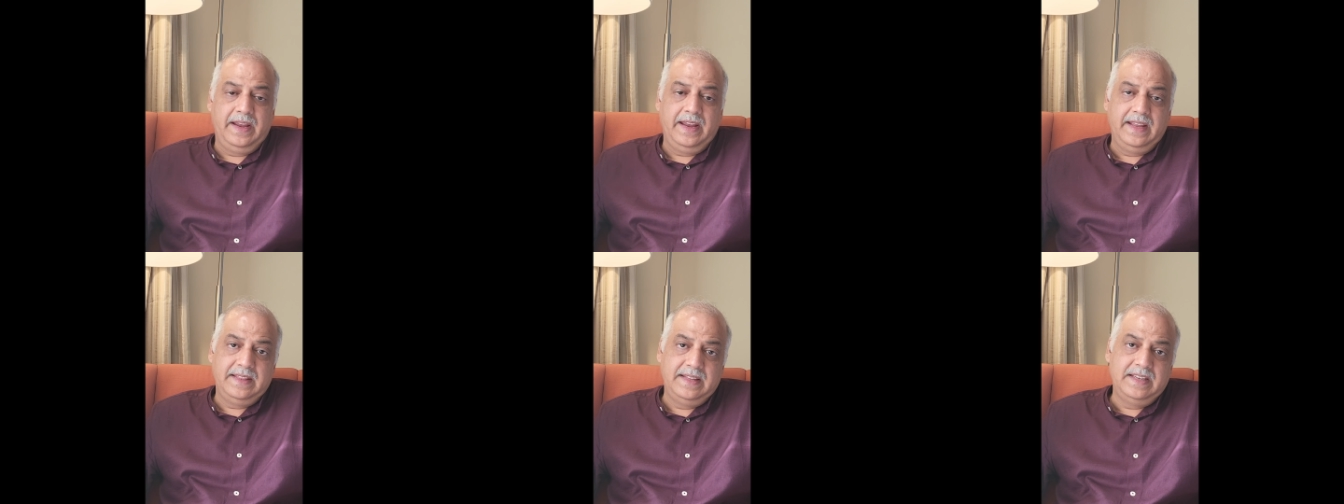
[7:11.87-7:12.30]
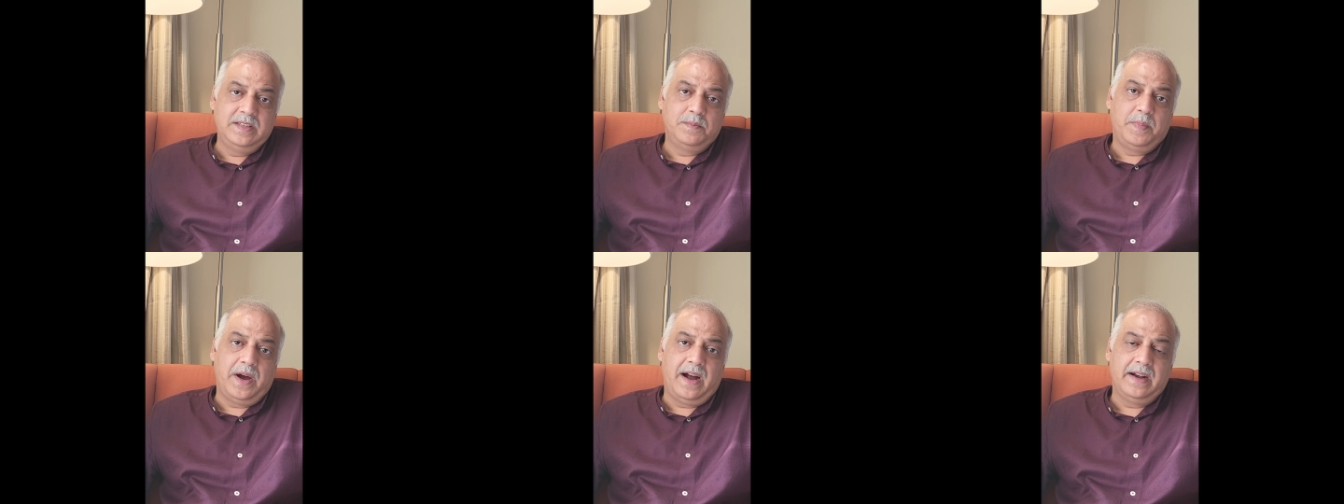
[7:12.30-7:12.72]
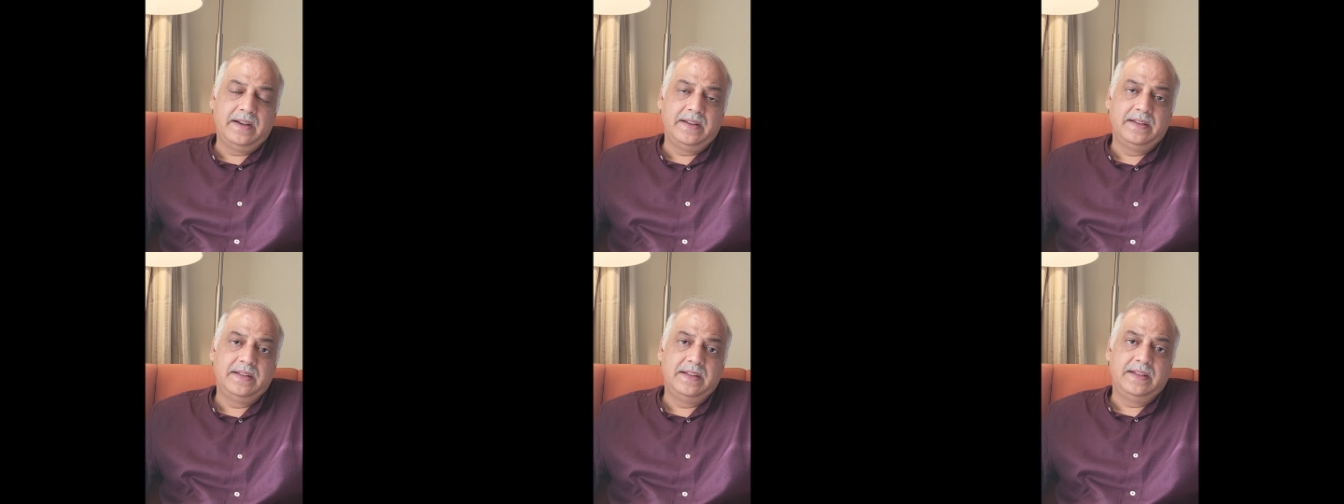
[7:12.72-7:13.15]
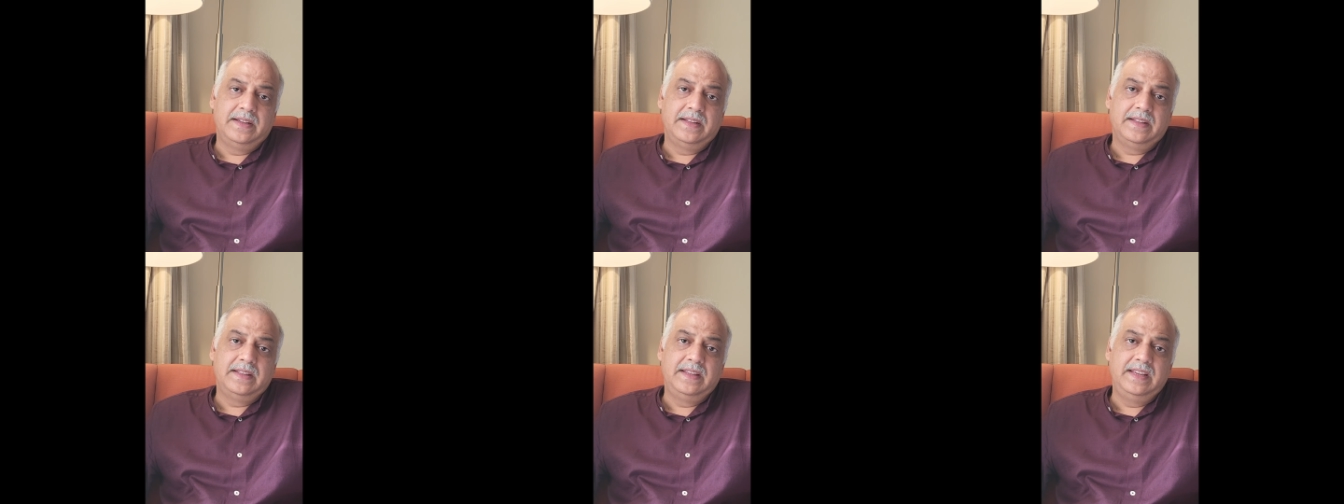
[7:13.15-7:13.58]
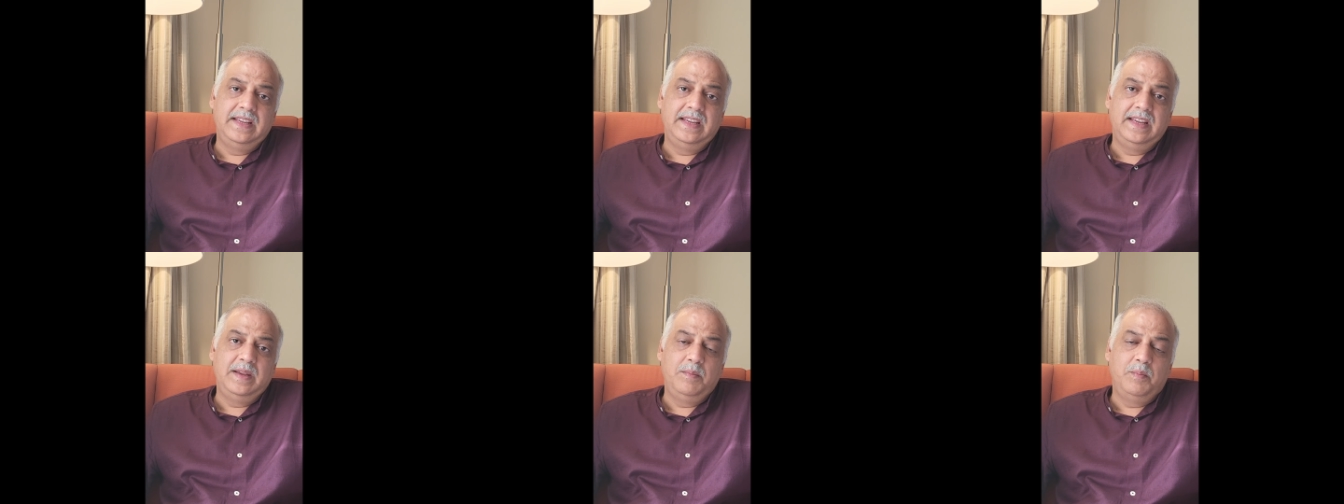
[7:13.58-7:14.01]
In this part,
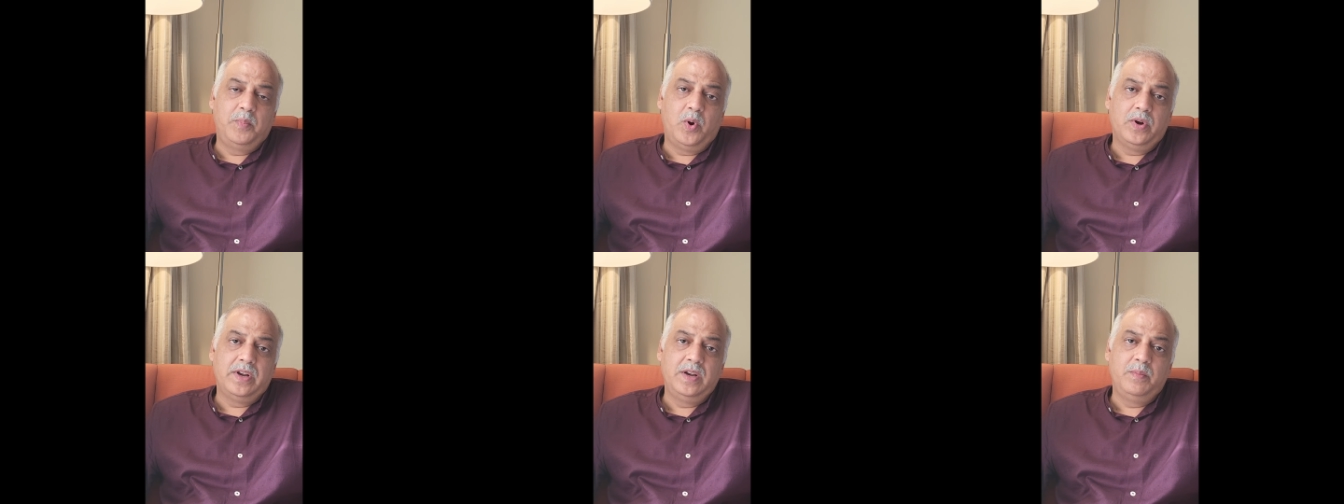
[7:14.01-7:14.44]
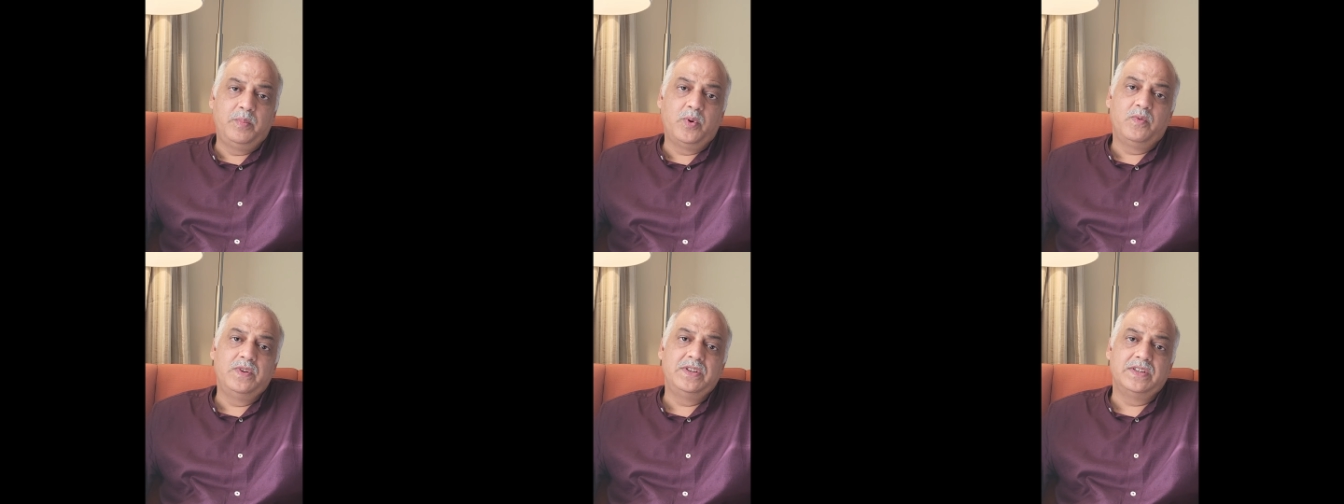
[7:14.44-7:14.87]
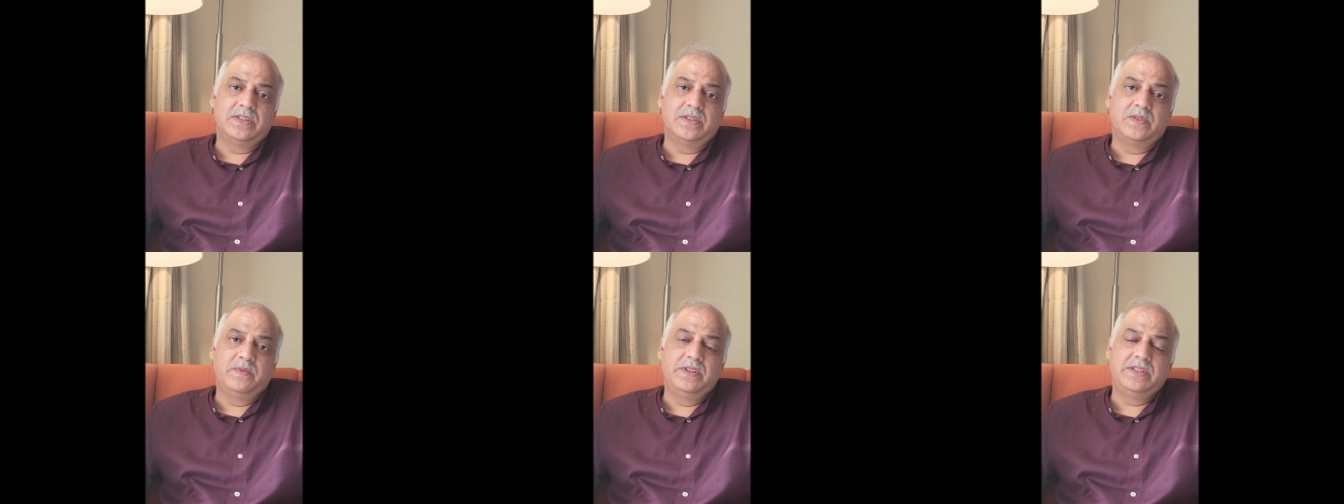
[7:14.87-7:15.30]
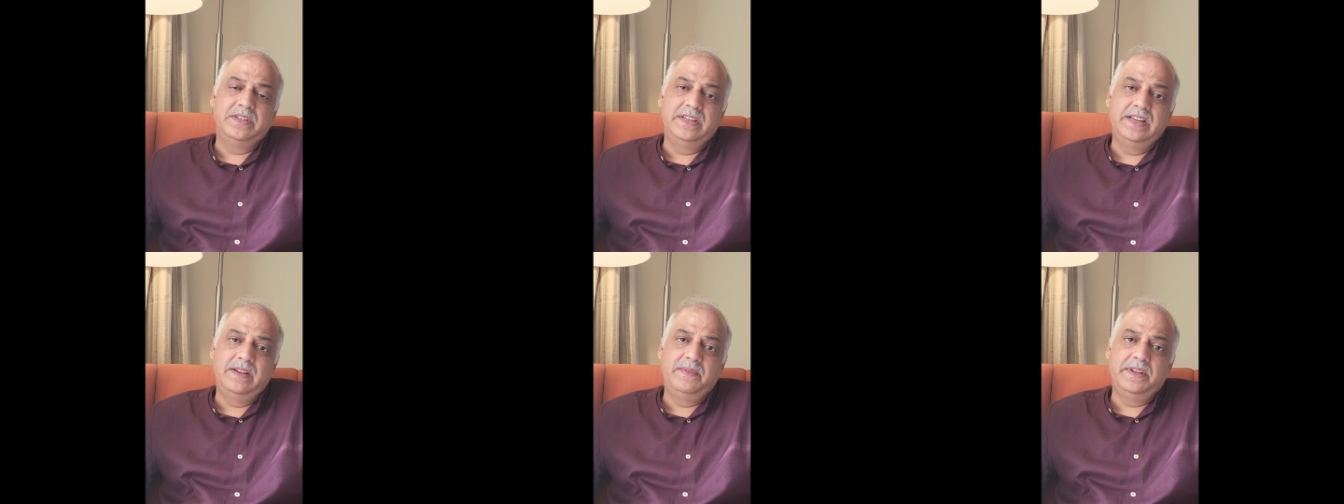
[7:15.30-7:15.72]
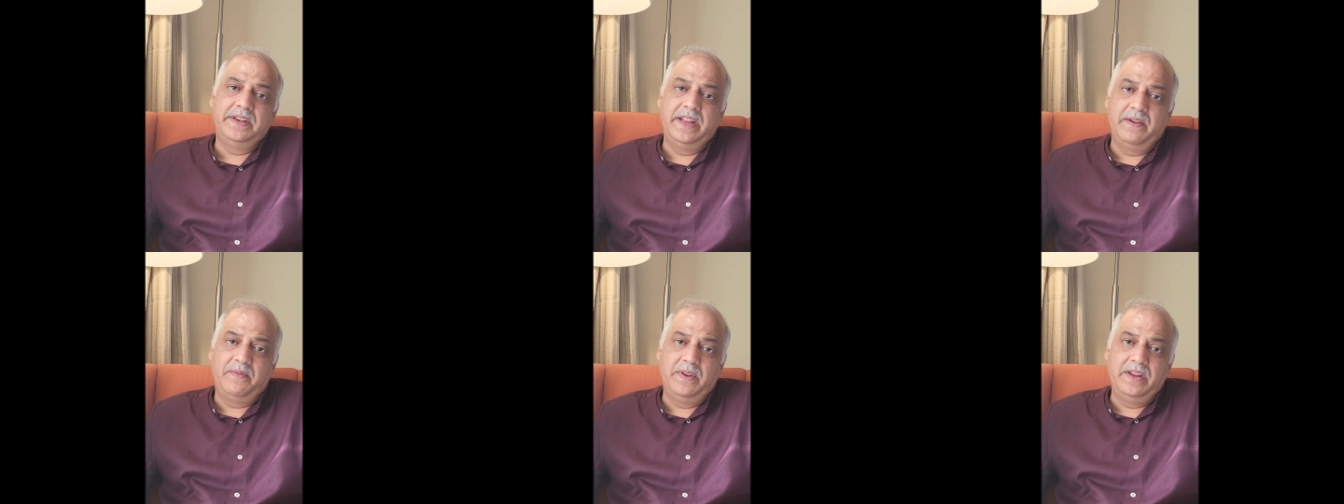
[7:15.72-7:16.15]
the important provisions which deal with
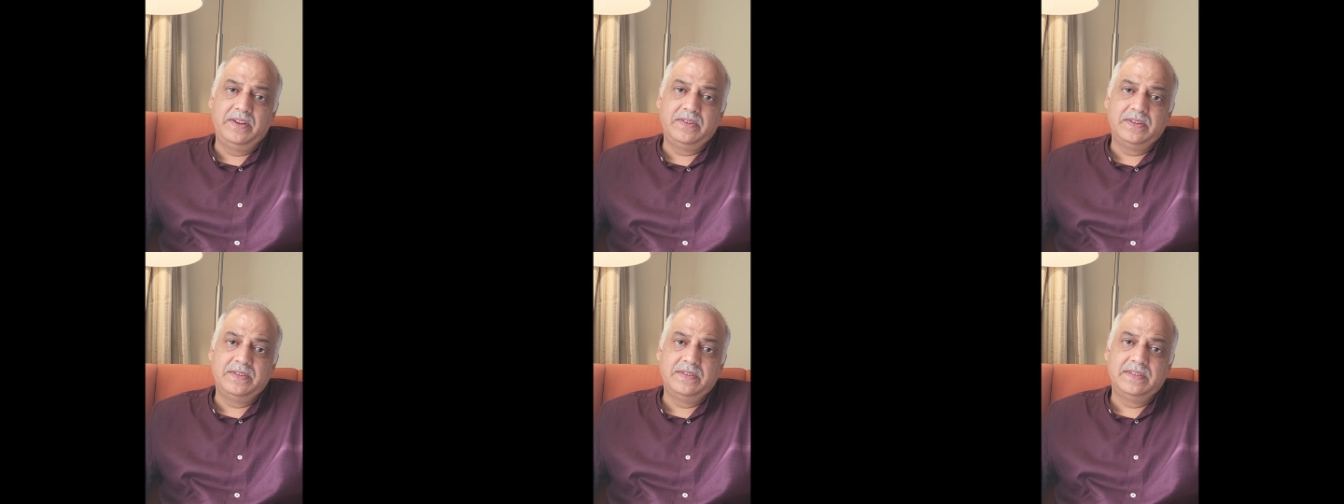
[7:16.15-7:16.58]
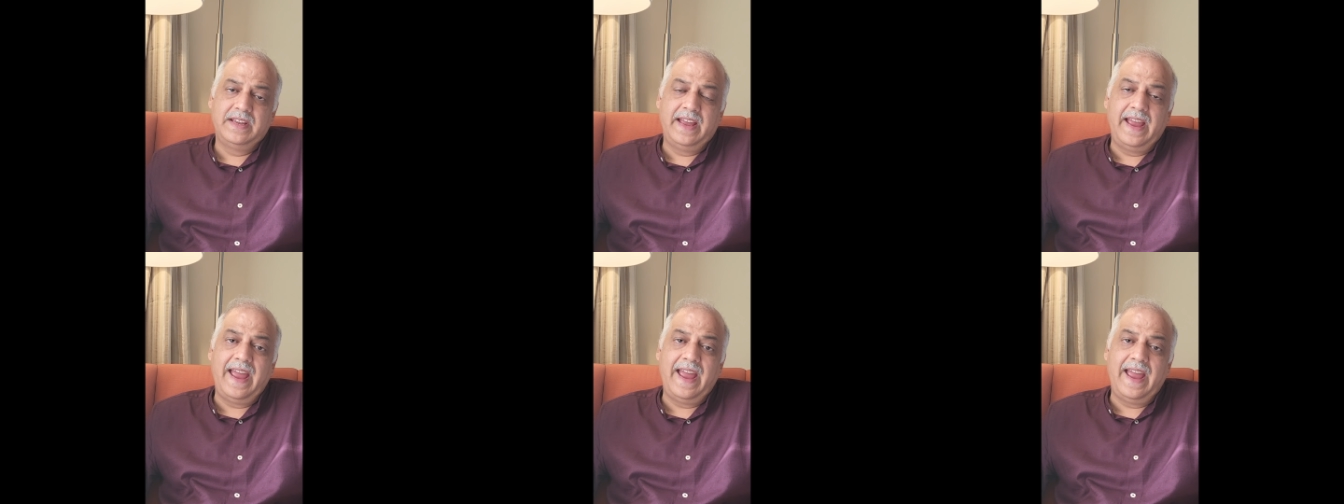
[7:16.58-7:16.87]
definitions